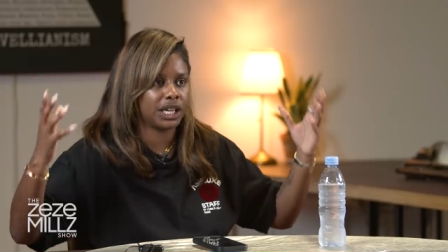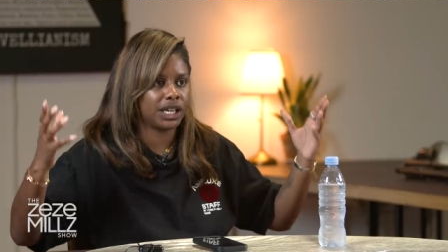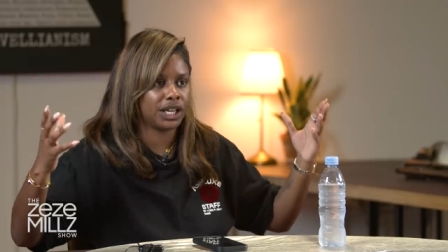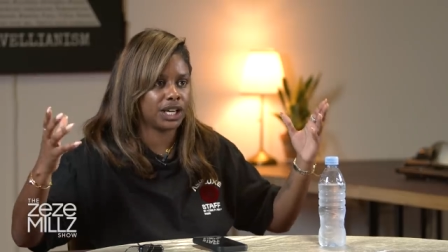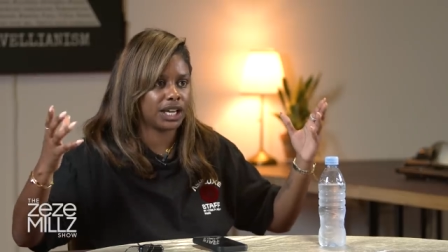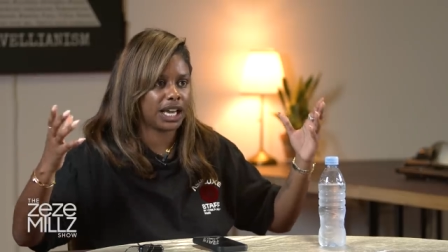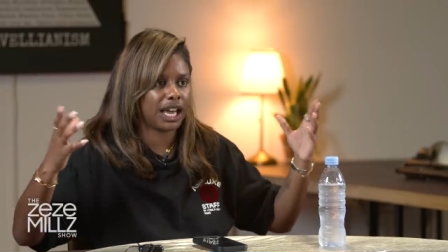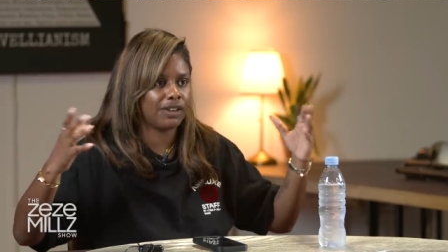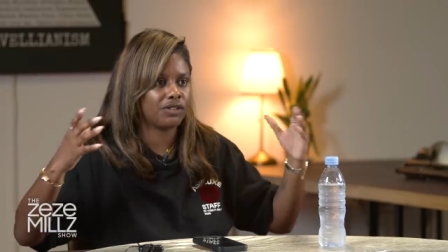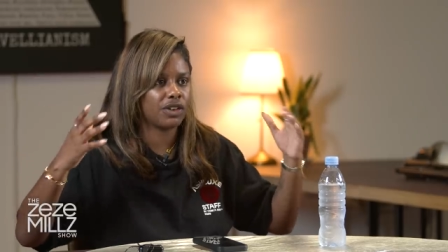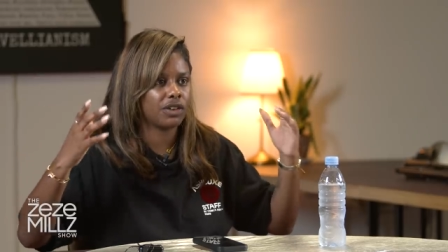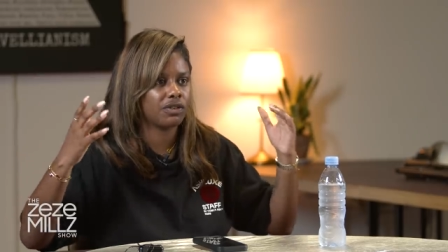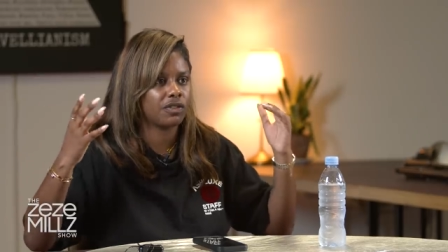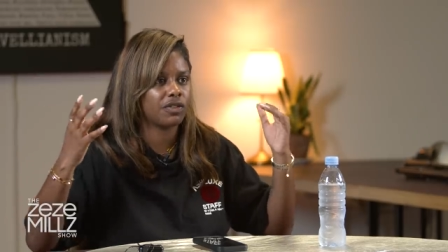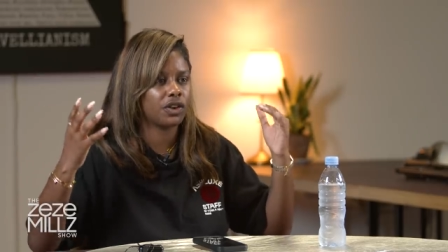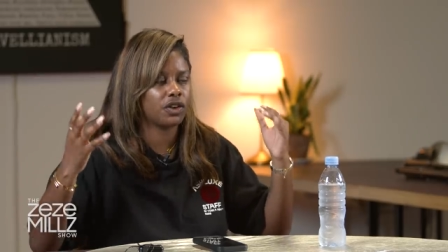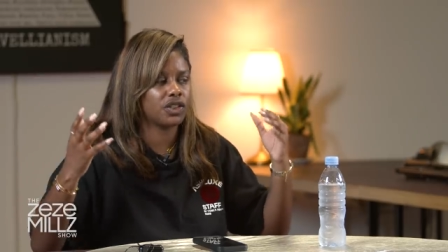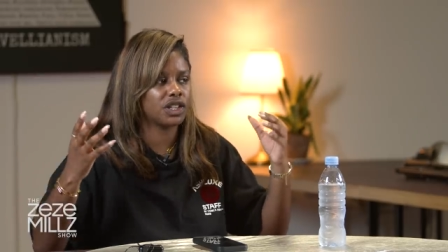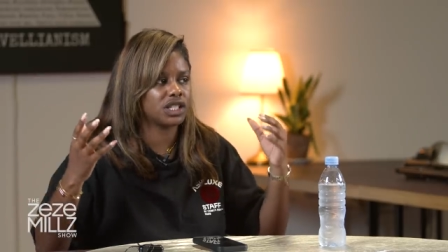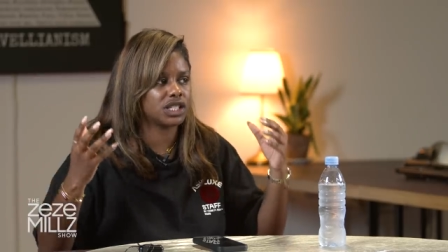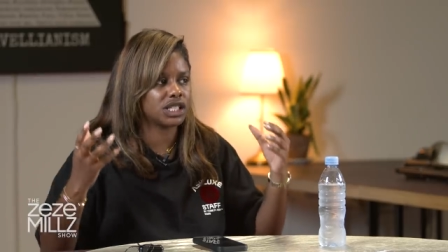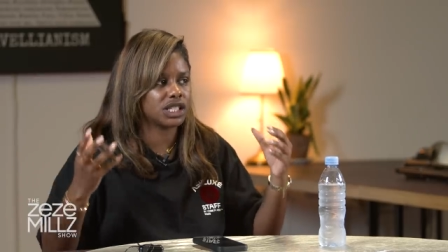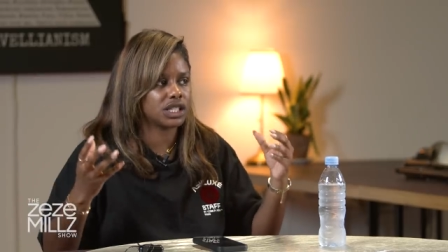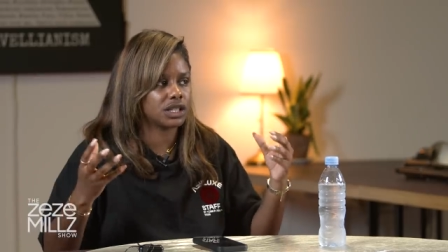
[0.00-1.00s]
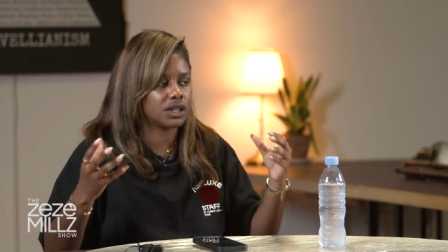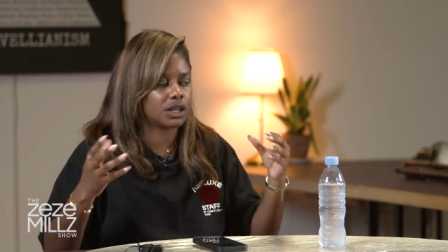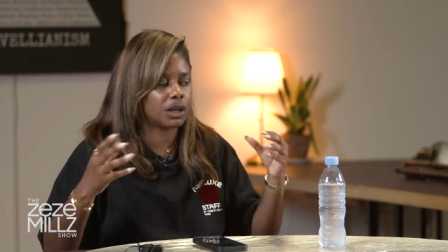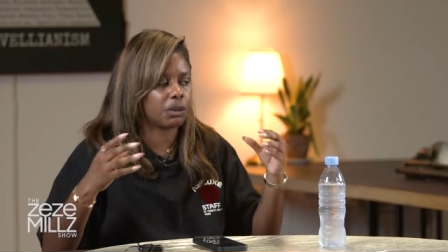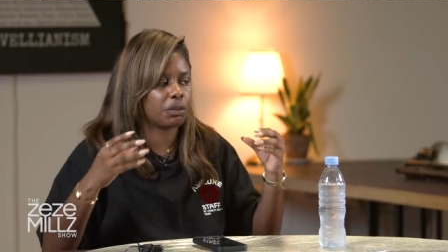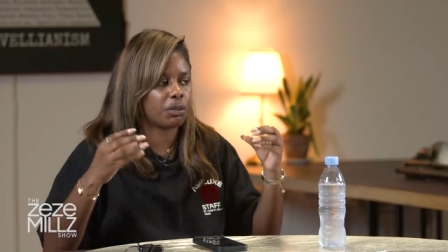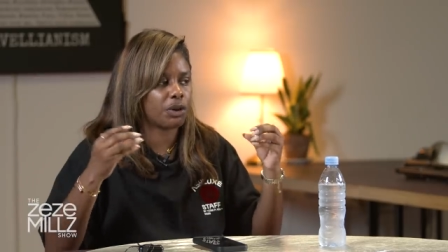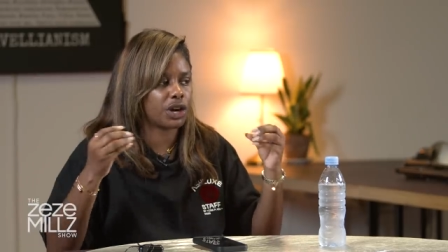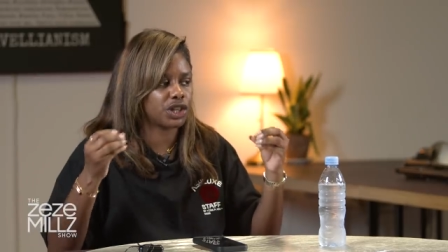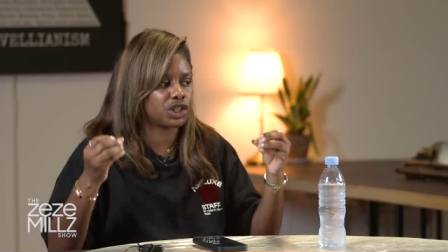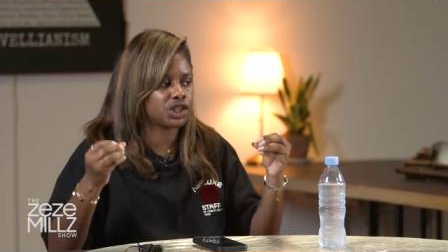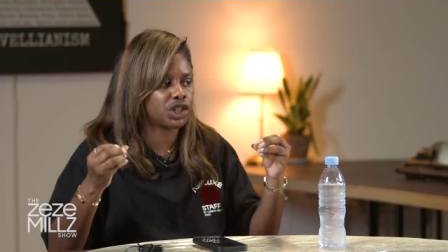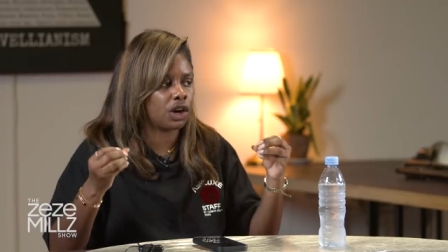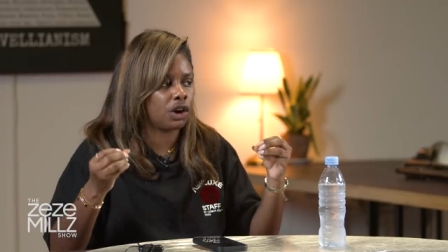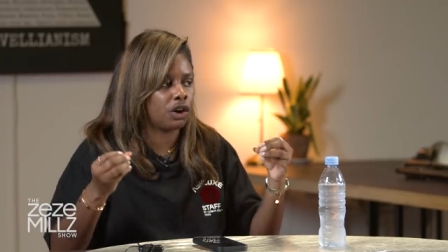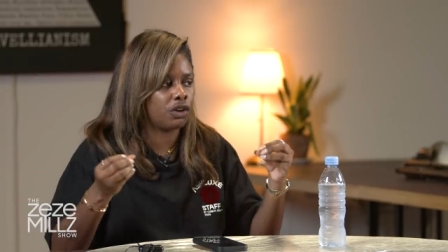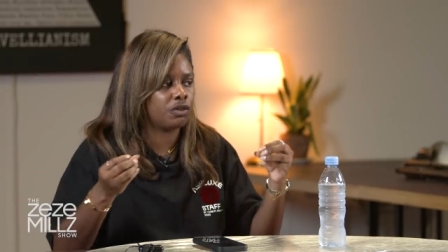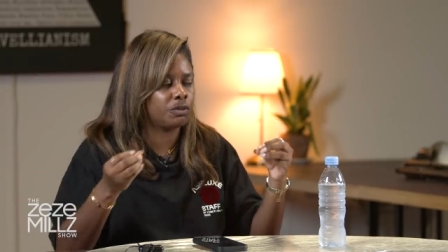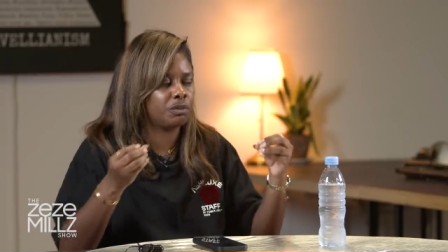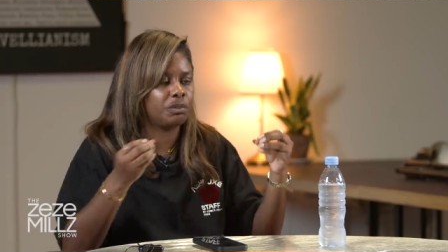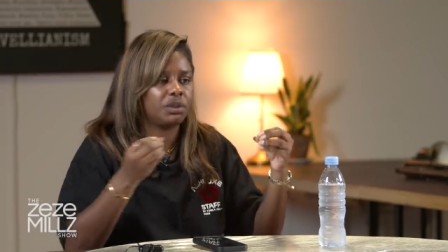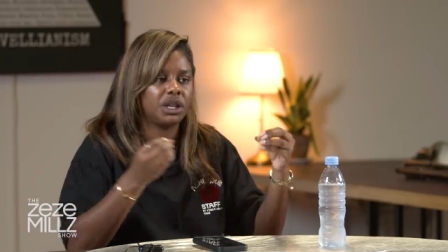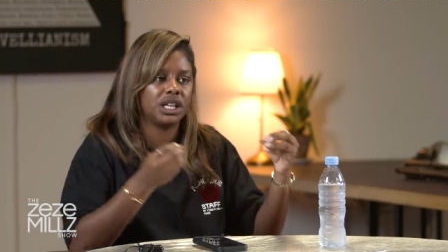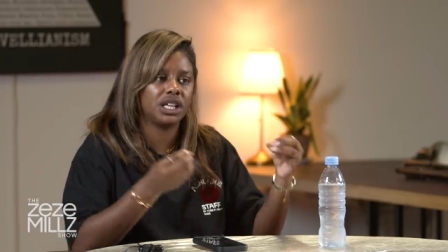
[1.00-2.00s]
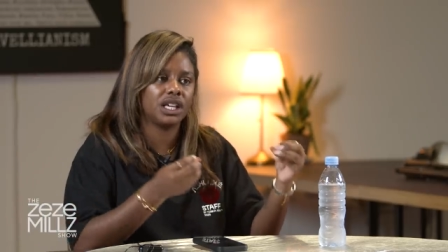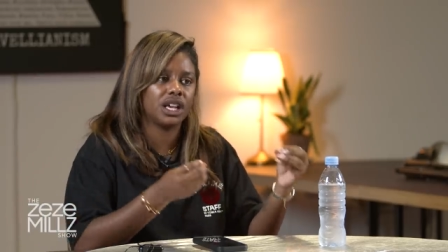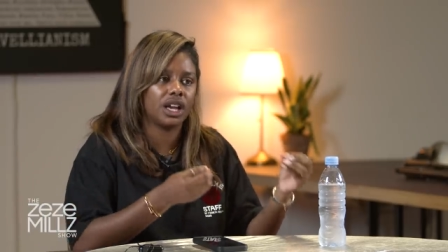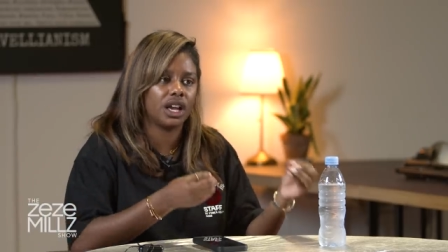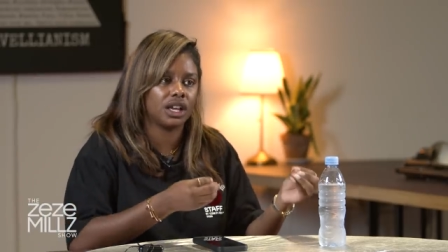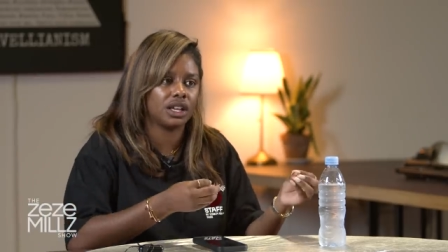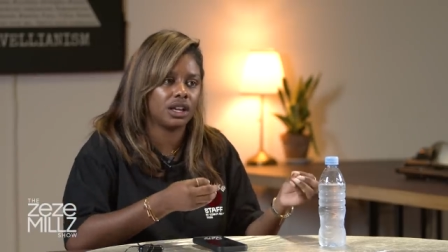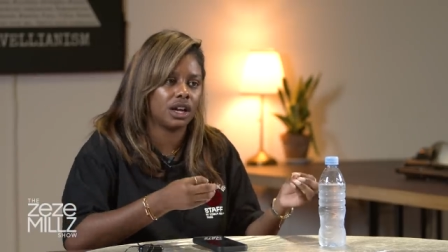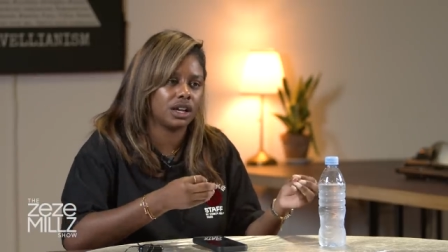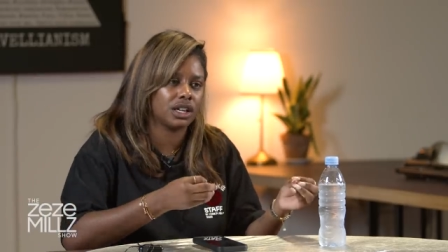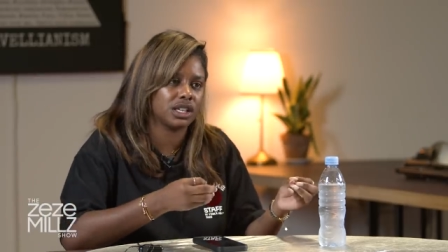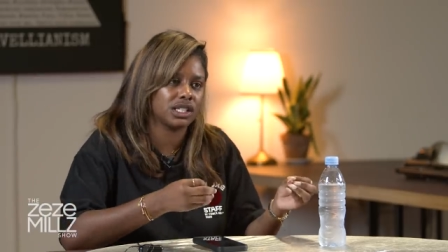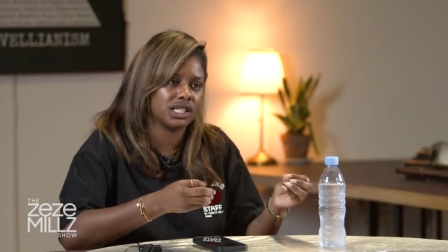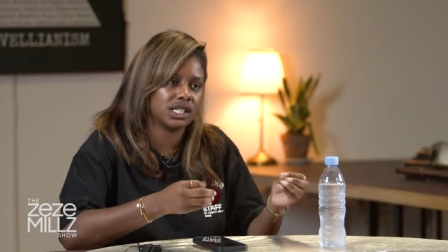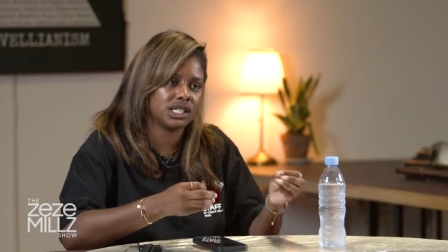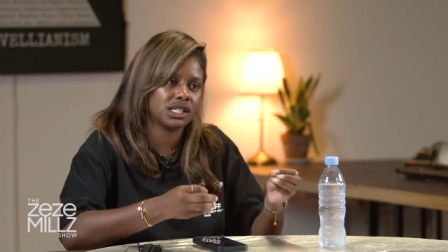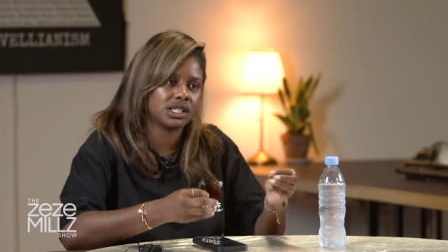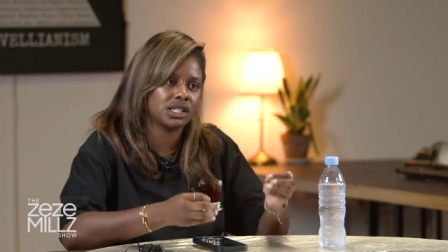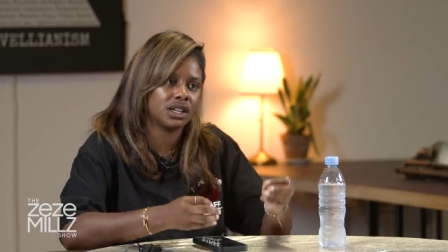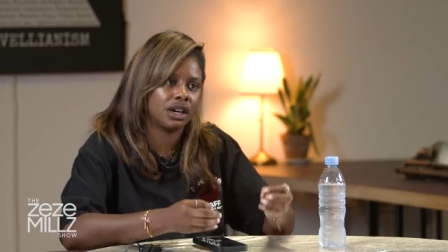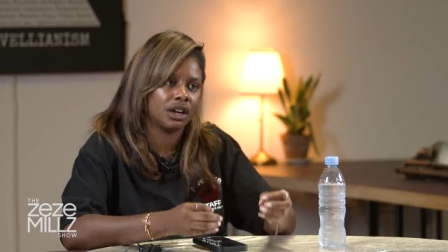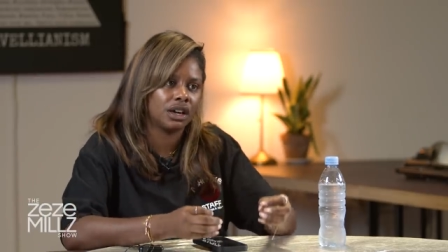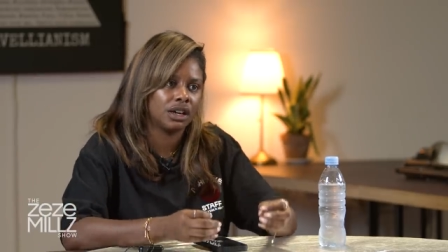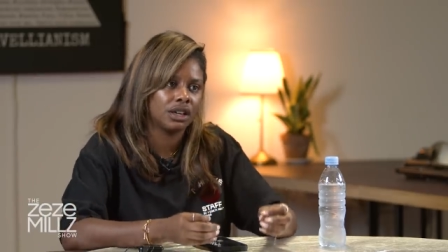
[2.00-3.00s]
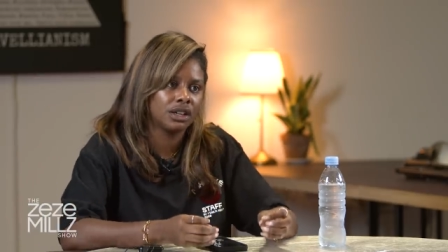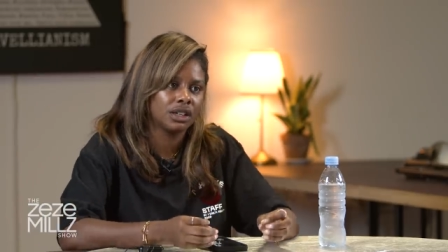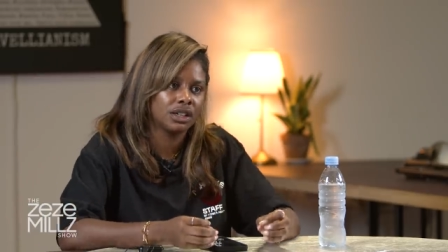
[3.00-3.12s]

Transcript: big. Have you ever felt the, the pressure of being her younger sister?